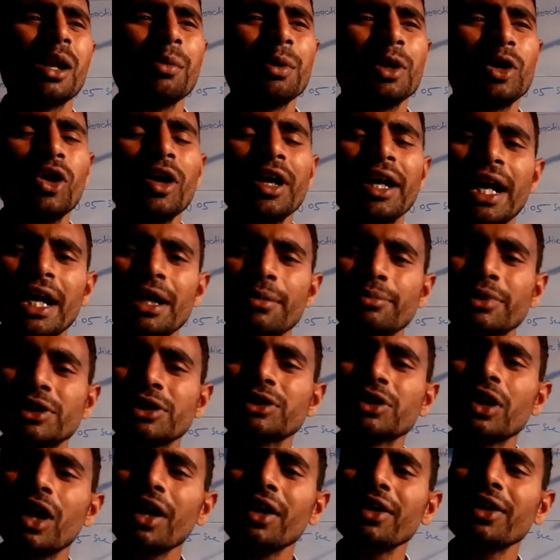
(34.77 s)
because that
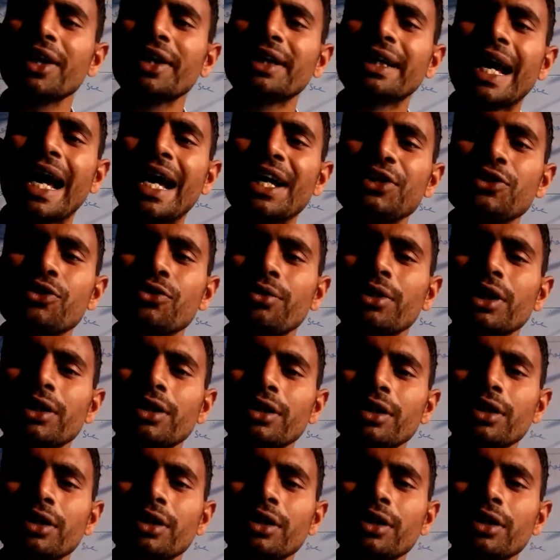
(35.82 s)
muscle is attached with